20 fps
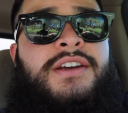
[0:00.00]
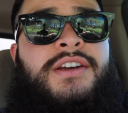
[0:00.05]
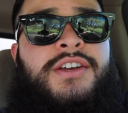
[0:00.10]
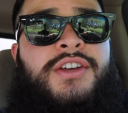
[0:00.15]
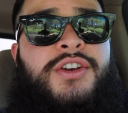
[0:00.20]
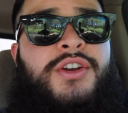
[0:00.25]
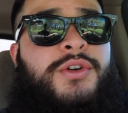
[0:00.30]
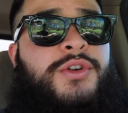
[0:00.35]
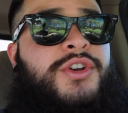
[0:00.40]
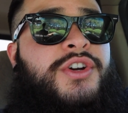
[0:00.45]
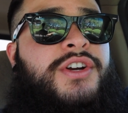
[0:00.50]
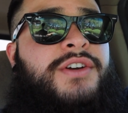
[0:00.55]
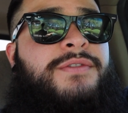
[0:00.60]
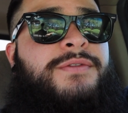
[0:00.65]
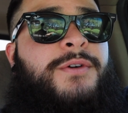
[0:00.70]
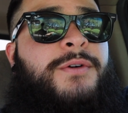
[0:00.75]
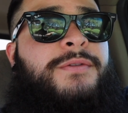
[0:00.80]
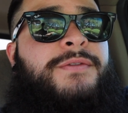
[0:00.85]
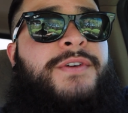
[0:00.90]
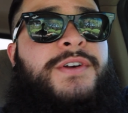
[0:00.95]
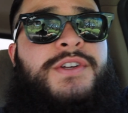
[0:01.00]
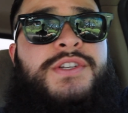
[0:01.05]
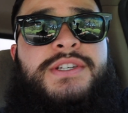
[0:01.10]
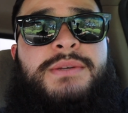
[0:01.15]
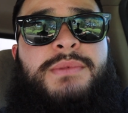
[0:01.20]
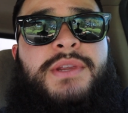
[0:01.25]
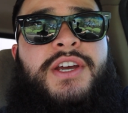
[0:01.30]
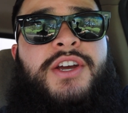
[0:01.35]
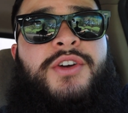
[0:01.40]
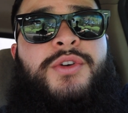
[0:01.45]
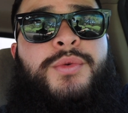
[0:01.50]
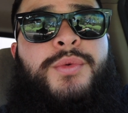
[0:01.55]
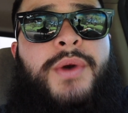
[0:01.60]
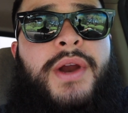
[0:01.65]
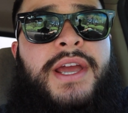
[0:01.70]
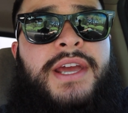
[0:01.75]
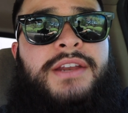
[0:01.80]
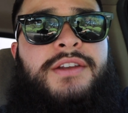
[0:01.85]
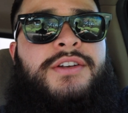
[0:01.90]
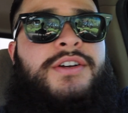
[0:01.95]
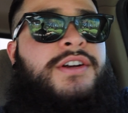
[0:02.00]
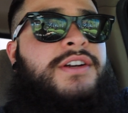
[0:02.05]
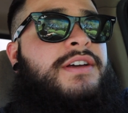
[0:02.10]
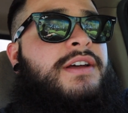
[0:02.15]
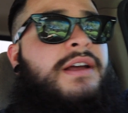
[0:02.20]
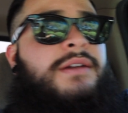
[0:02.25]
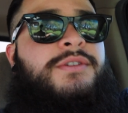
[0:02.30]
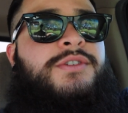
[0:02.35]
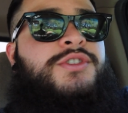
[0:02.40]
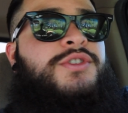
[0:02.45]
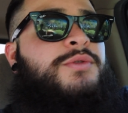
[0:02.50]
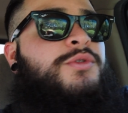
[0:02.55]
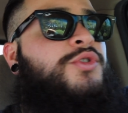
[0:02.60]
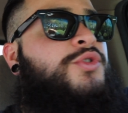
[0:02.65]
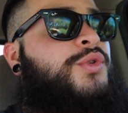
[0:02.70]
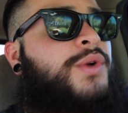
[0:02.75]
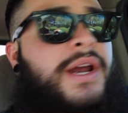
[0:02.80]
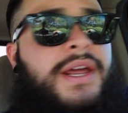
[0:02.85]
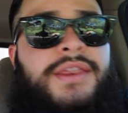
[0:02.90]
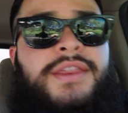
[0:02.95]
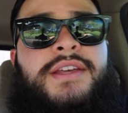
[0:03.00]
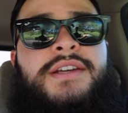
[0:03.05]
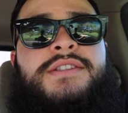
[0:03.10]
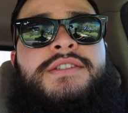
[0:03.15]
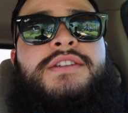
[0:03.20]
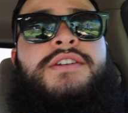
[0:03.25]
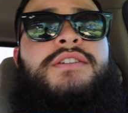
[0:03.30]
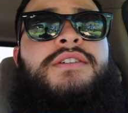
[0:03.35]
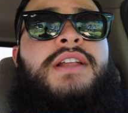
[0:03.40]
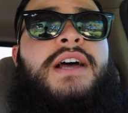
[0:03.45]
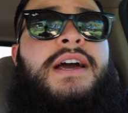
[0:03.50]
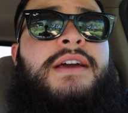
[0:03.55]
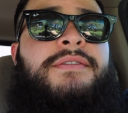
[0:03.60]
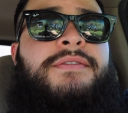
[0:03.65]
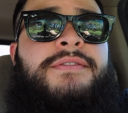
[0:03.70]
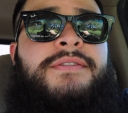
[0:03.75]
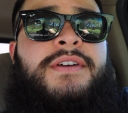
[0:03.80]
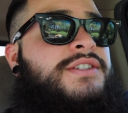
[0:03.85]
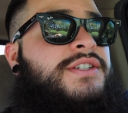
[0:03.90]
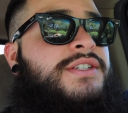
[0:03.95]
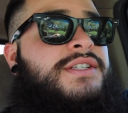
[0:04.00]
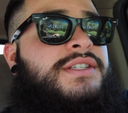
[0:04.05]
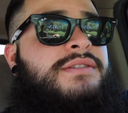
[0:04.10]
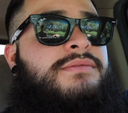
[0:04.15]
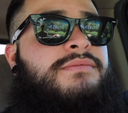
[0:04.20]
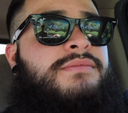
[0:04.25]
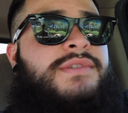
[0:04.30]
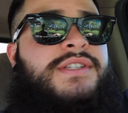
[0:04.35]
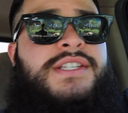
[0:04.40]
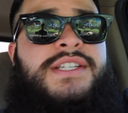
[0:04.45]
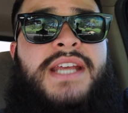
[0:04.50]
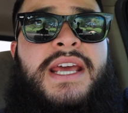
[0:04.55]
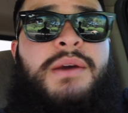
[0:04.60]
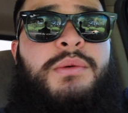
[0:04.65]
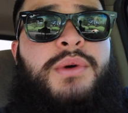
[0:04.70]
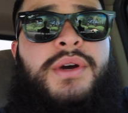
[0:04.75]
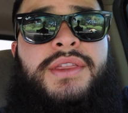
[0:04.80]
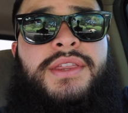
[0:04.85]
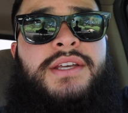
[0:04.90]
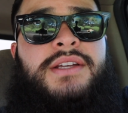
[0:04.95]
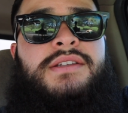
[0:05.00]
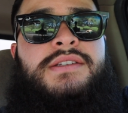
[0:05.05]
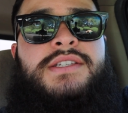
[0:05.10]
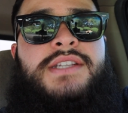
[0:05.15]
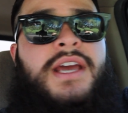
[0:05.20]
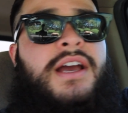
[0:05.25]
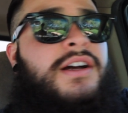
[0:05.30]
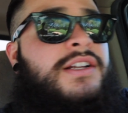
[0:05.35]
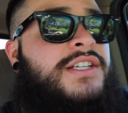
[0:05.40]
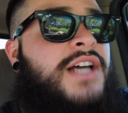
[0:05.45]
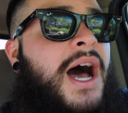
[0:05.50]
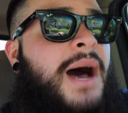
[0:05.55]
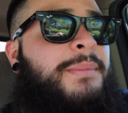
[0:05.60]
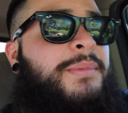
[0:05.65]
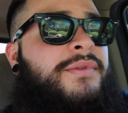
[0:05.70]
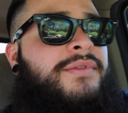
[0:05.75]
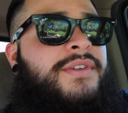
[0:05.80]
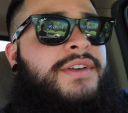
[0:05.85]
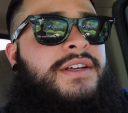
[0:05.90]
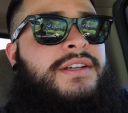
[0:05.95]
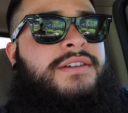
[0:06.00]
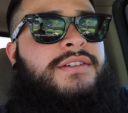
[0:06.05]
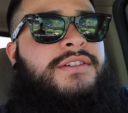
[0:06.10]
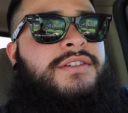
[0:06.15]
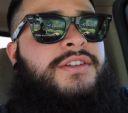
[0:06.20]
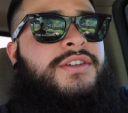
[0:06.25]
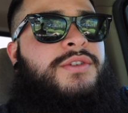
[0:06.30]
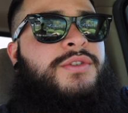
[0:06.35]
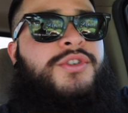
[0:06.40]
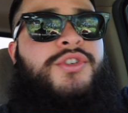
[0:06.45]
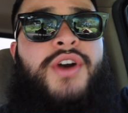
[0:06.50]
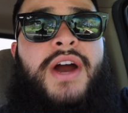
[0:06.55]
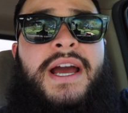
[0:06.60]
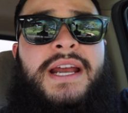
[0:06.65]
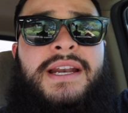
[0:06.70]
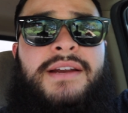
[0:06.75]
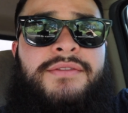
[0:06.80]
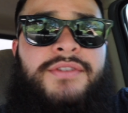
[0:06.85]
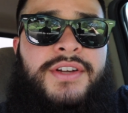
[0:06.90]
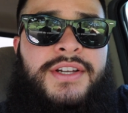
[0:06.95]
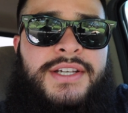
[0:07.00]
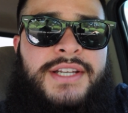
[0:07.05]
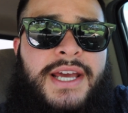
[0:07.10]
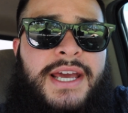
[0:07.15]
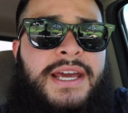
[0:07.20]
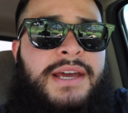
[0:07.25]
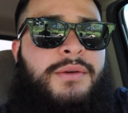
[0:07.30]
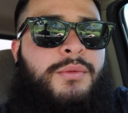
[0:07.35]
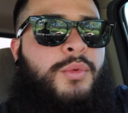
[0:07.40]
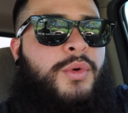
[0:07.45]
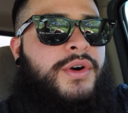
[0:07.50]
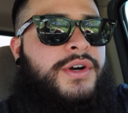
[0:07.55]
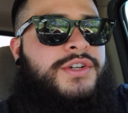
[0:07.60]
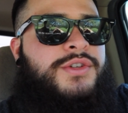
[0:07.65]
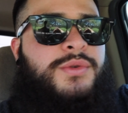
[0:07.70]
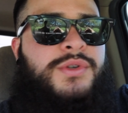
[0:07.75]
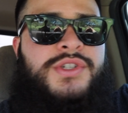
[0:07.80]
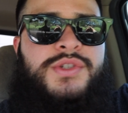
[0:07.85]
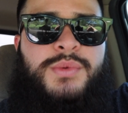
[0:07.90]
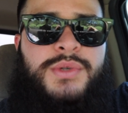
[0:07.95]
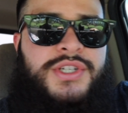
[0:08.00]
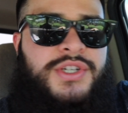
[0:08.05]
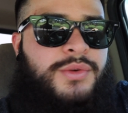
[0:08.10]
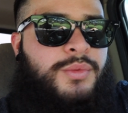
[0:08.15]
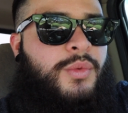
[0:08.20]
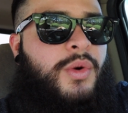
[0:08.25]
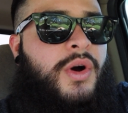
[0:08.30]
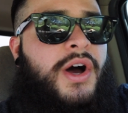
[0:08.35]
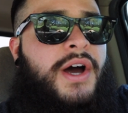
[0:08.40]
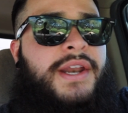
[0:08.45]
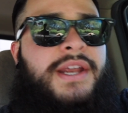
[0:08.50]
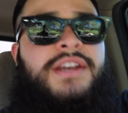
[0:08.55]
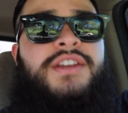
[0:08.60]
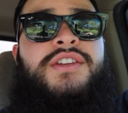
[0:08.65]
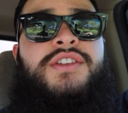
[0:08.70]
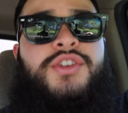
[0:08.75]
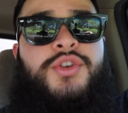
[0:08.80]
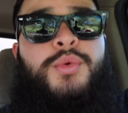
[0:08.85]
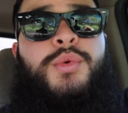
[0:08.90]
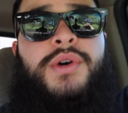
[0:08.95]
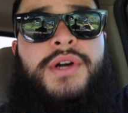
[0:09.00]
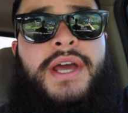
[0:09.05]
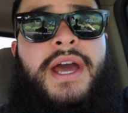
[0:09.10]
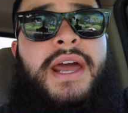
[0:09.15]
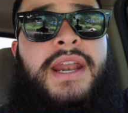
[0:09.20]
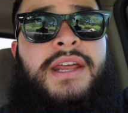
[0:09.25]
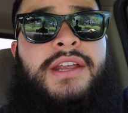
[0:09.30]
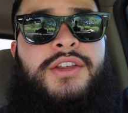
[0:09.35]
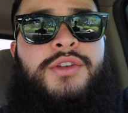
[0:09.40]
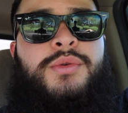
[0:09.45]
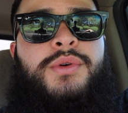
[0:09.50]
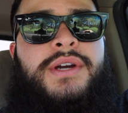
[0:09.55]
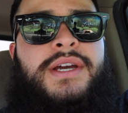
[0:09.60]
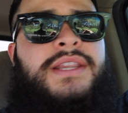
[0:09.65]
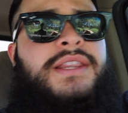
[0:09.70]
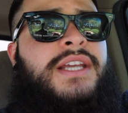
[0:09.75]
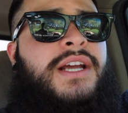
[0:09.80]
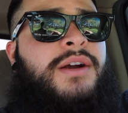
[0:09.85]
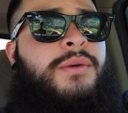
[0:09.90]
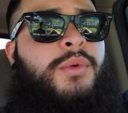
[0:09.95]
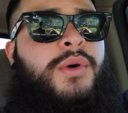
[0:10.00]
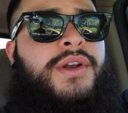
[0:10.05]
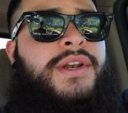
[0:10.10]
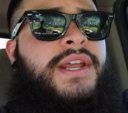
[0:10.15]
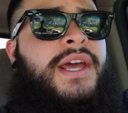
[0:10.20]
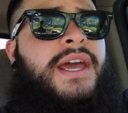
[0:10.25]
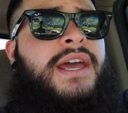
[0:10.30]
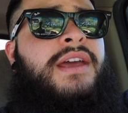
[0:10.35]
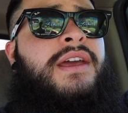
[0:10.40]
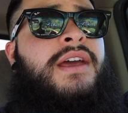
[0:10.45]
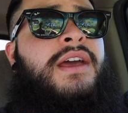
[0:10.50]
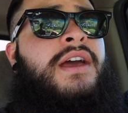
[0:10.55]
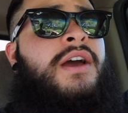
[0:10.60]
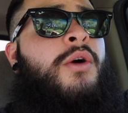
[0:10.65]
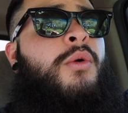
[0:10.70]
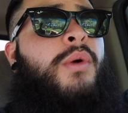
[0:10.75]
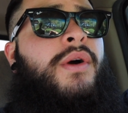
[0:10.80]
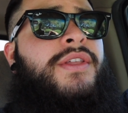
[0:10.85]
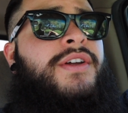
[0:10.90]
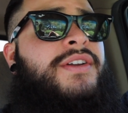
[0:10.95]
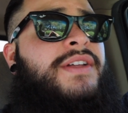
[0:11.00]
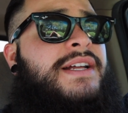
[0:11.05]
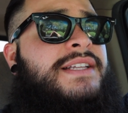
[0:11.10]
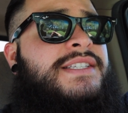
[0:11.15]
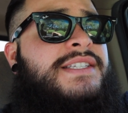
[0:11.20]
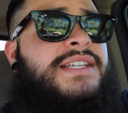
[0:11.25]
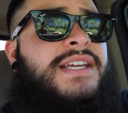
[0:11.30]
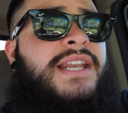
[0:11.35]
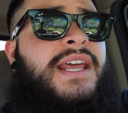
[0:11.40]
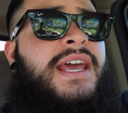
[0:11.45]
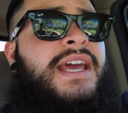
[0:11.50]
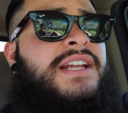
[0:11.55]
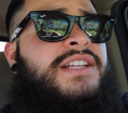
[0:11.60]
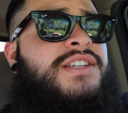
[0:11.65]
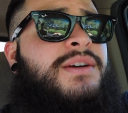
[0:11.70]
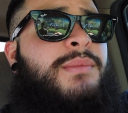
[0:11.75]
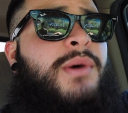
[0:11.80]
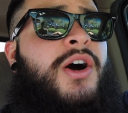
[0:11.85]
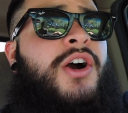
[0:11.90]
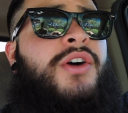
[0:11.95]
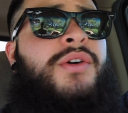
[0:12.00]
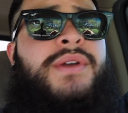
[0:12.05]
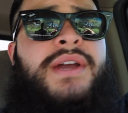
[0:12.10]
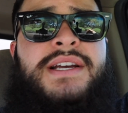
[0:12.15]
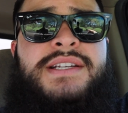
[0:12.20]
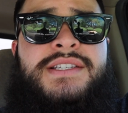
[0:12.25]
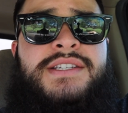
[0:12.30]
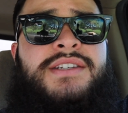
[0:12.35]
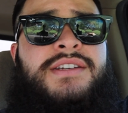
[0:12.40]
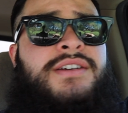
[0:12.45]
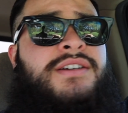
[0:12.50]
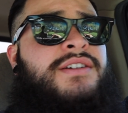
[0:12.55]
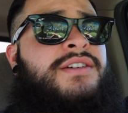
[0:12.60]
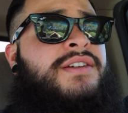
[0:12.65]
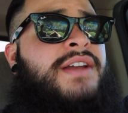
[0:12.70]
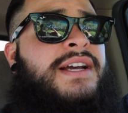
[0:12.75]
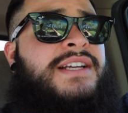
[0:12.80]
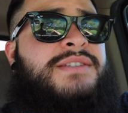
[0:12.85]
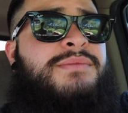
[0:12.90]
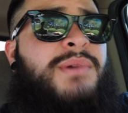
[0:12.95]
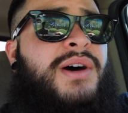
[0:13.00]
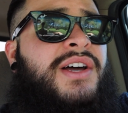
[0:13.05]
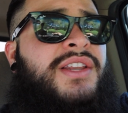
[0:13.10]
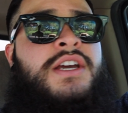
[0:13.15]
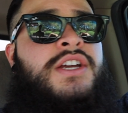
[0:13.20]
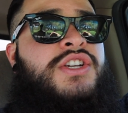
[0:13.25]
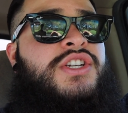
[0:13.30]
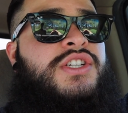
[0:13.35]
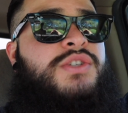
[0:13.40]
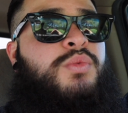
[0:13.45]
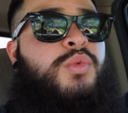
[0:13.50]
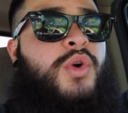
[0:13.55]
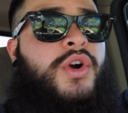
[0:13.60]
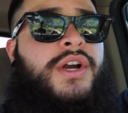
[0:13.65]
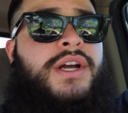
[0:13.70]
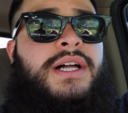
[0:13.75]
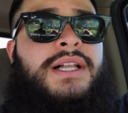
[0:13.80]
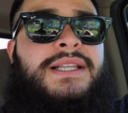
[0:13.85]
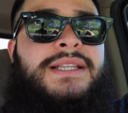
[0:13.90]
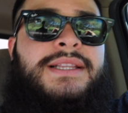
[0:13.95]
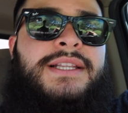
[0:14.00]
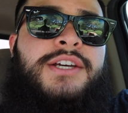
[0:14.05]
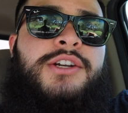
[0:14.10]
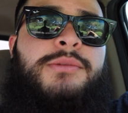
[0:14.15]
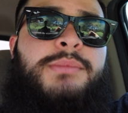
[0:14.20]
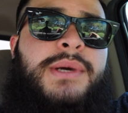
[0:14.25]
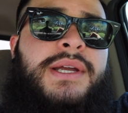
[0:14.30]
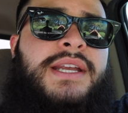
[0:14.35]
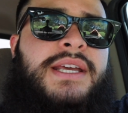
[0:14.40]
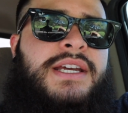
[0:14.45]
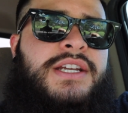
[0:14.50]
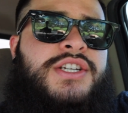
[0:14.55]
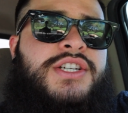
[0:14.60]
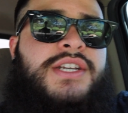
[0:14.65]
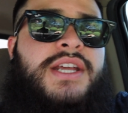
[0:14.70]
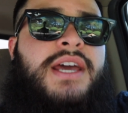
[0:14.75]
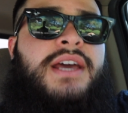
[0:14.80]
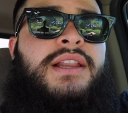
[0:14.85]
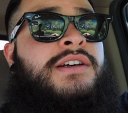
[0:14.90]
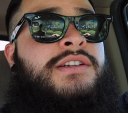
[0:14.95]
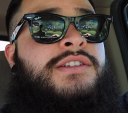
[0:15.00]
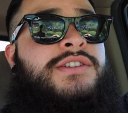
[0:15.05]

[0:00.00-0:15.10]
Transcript: you know, you're gonna fulfill something great. You're gonna do great things in your life. Just stay with it, stay on top of it, you know, grind every day, work towards what you want, and you will get it. You'll get there one day, whether that's today, tomorrow, next year, next month. Just work a little bit each day.